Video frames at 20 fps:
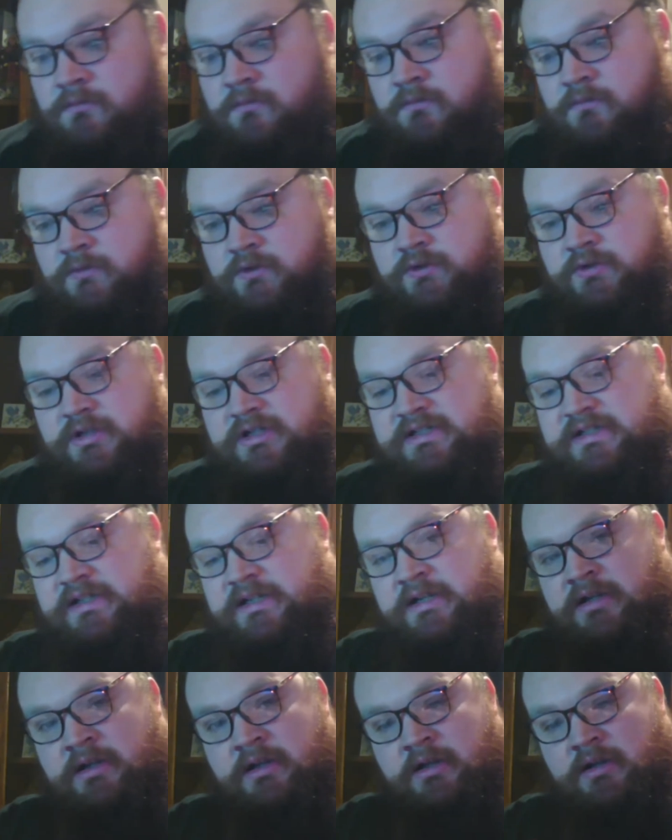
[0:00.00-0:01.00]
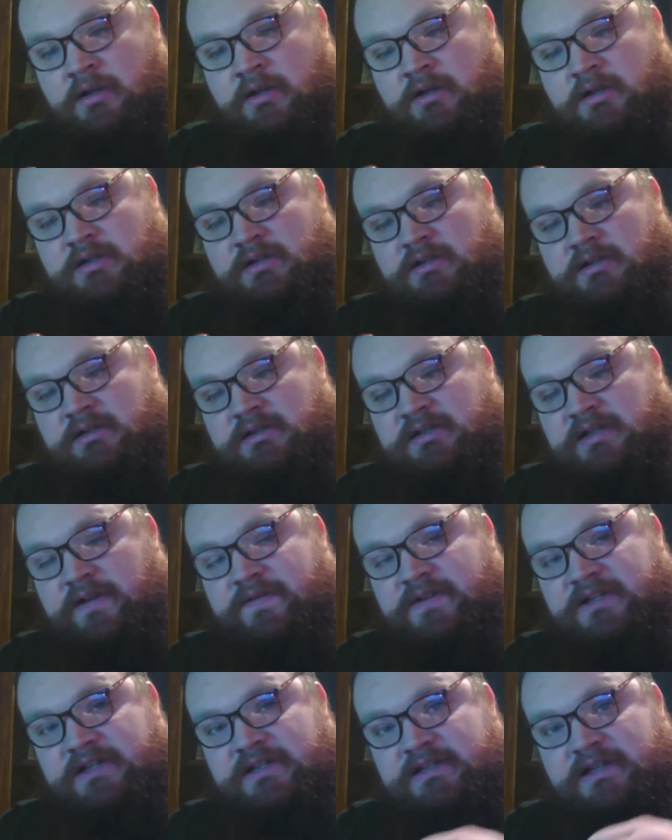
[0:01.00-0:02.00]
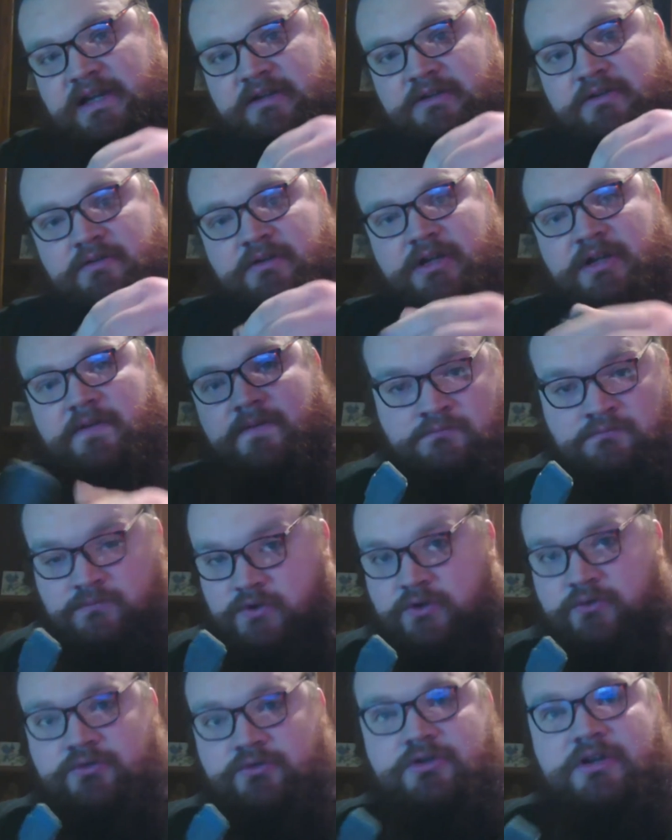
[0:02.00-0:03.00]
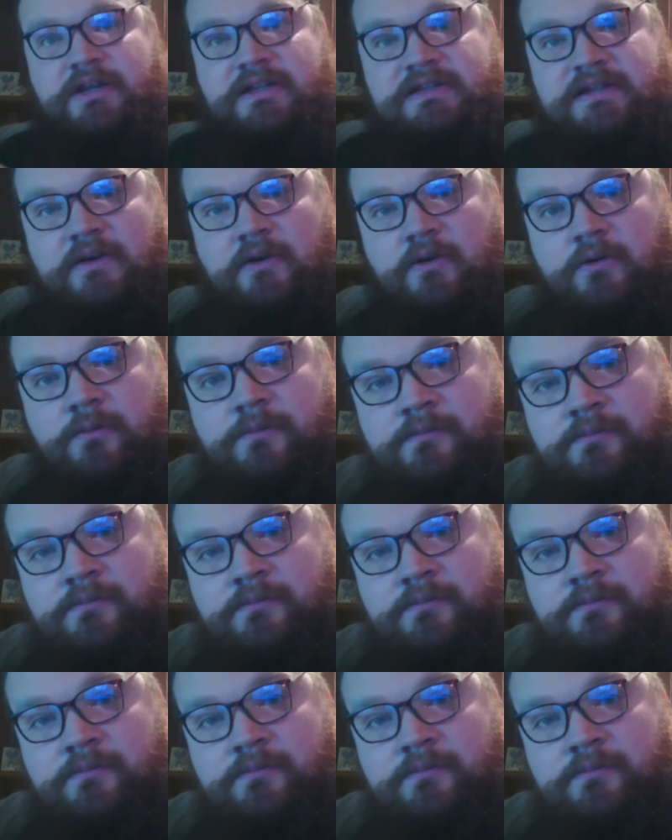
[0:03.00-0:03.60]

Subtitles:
Trusty safety X-Acto knife. Don't try this at home.